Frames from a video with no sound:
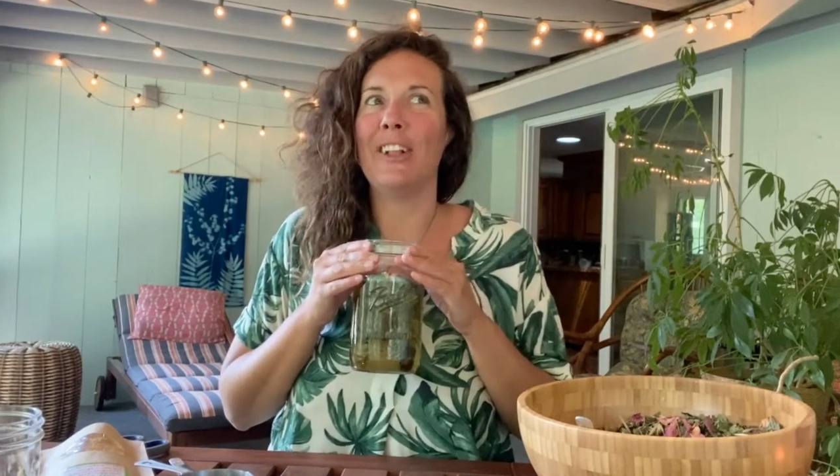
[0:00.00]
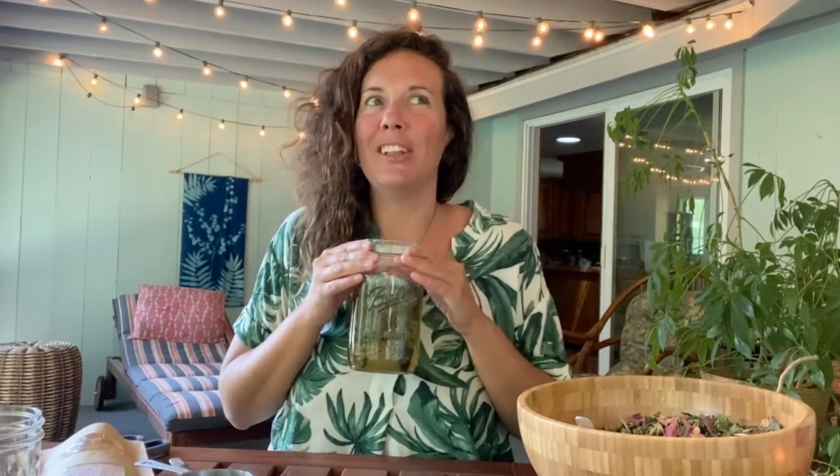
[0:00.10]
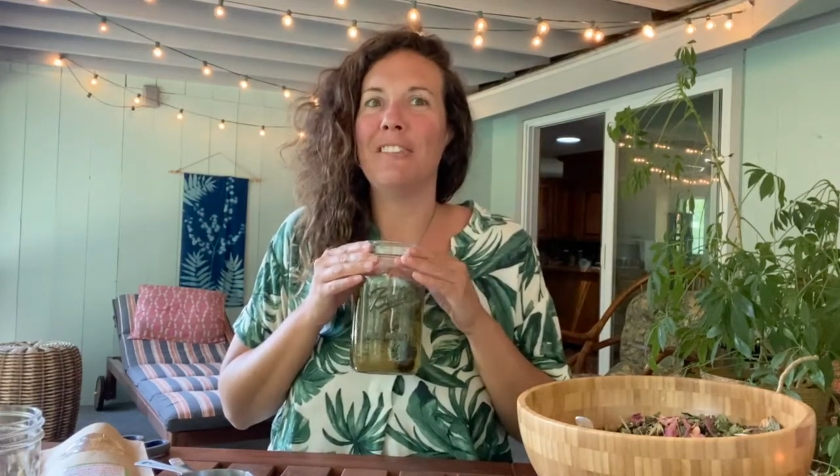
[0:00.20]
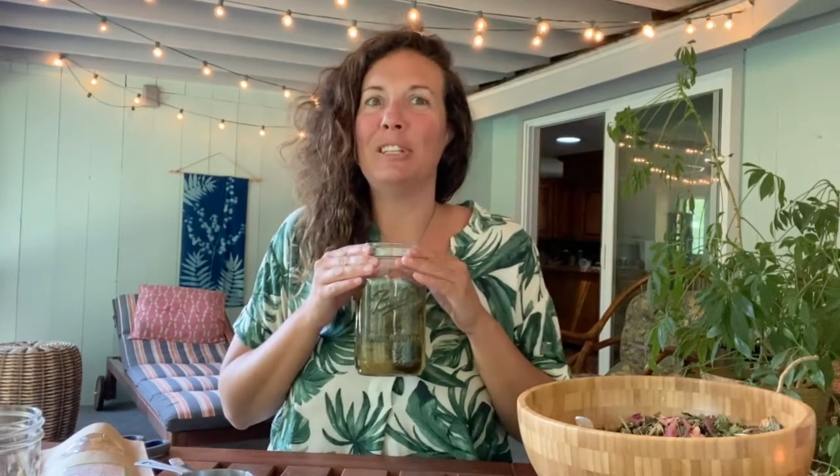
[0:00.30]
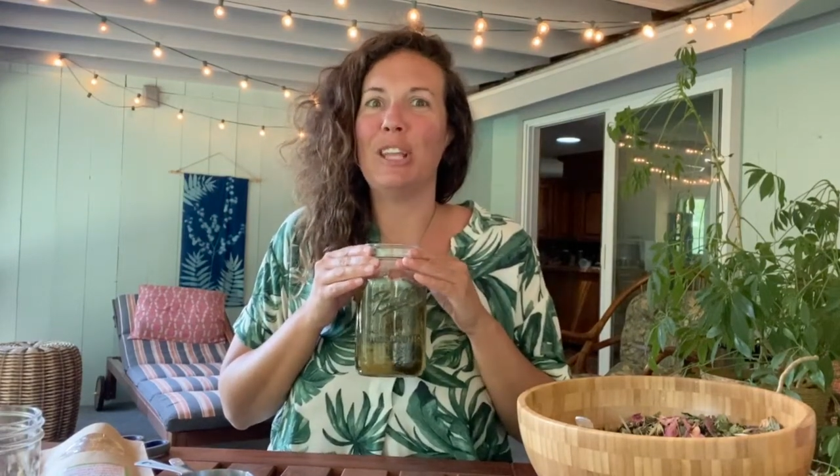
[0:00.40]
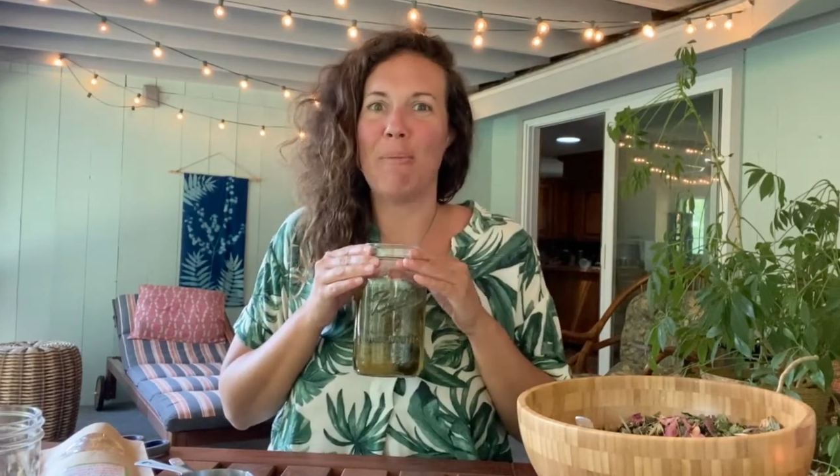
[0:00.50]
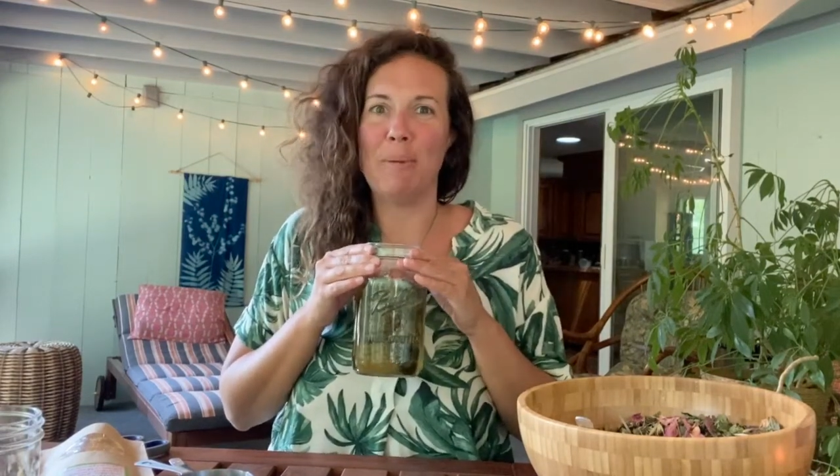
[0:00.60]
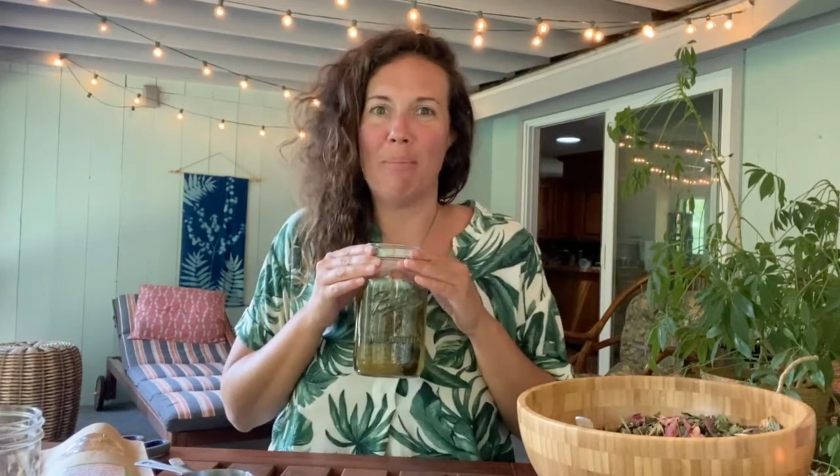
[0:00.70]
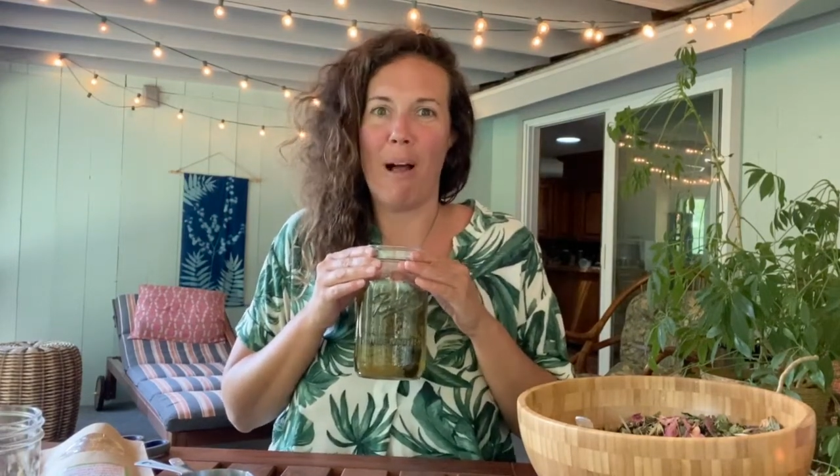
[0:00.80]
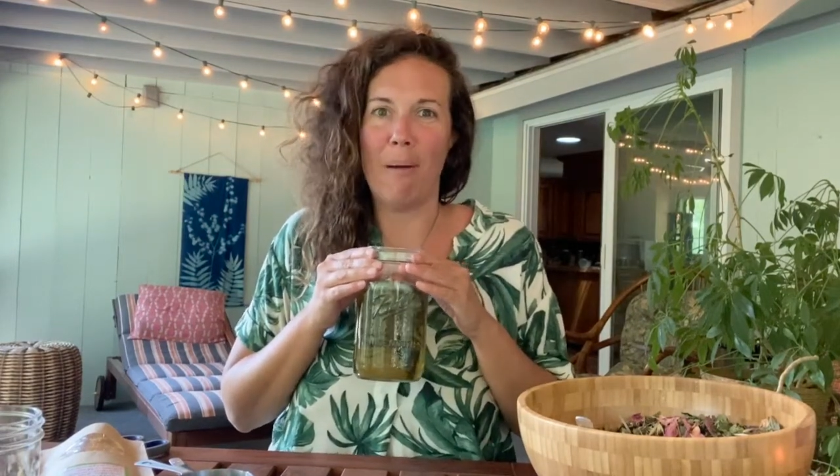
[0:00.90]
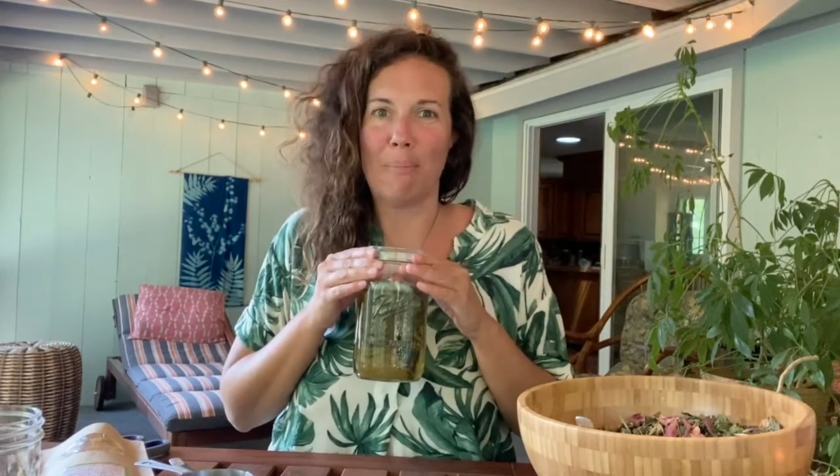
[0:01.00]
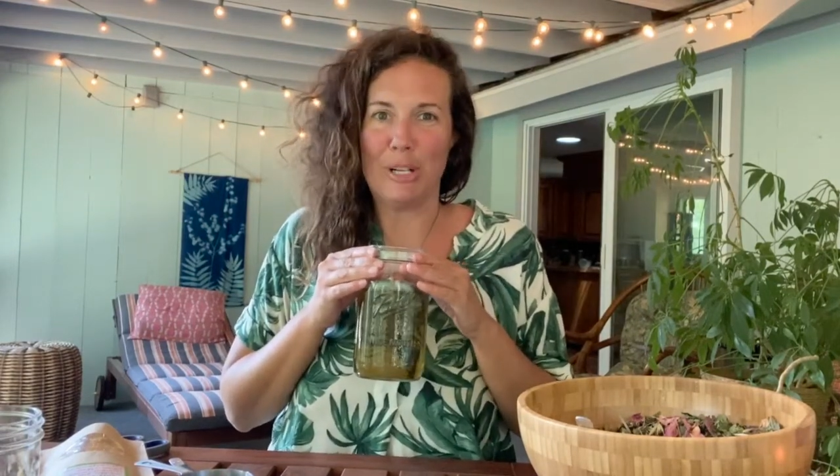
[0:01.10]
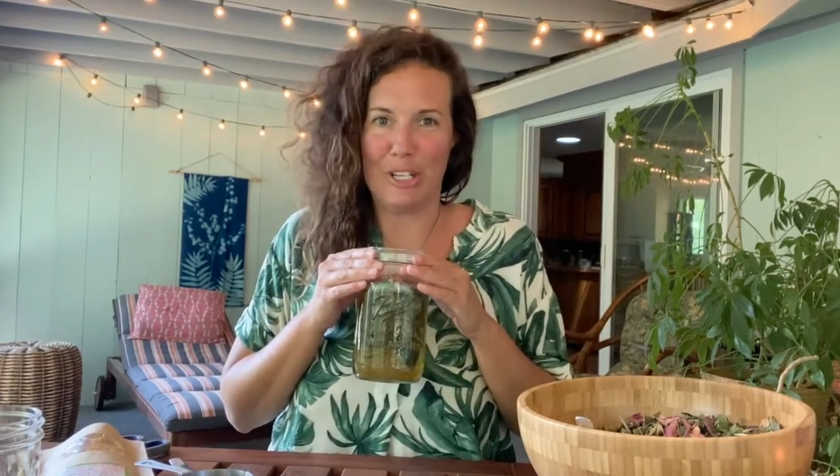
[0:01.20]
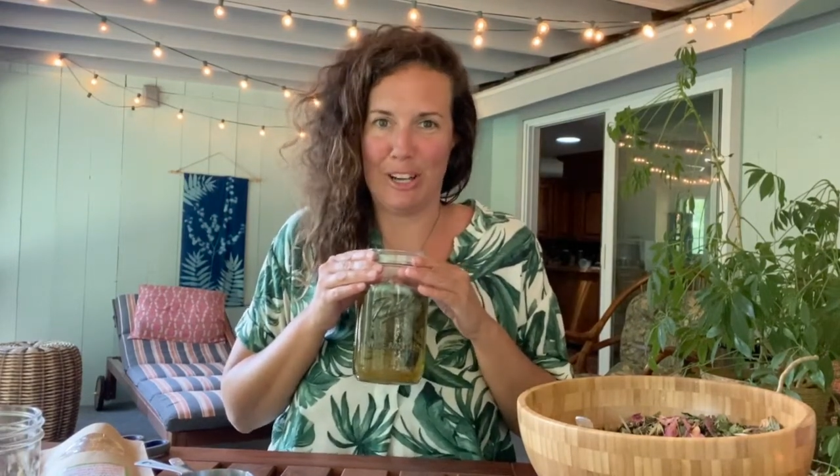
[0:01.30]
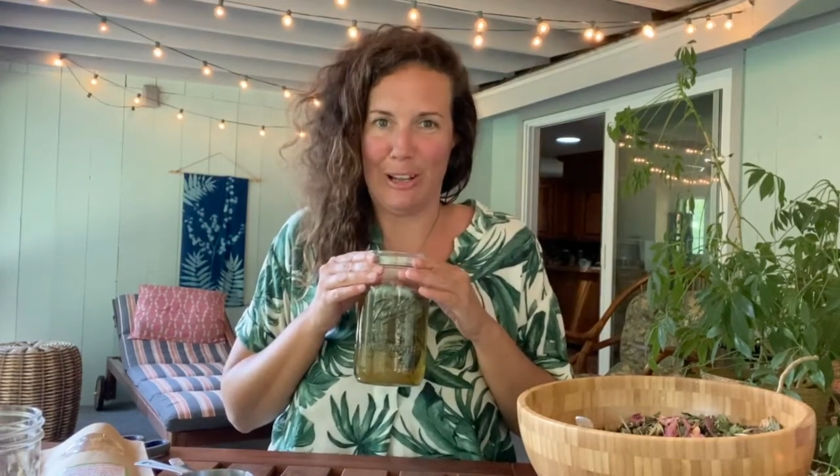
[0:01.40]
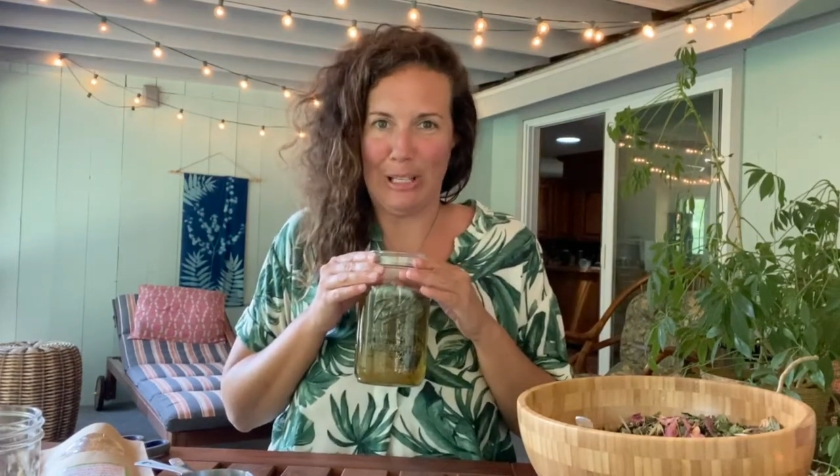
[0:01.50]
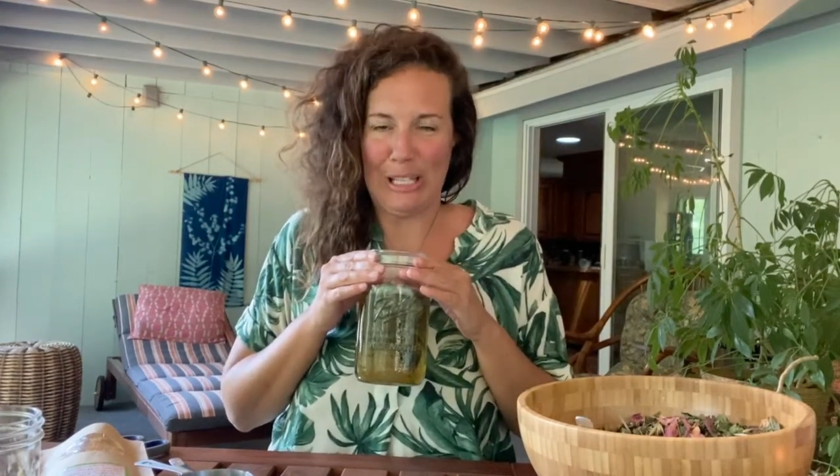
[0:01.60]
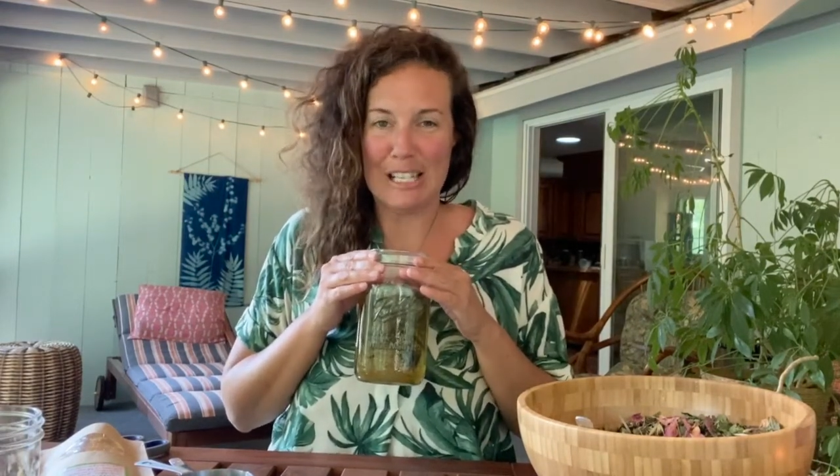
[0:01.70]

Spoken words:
and the lemon balm particularly.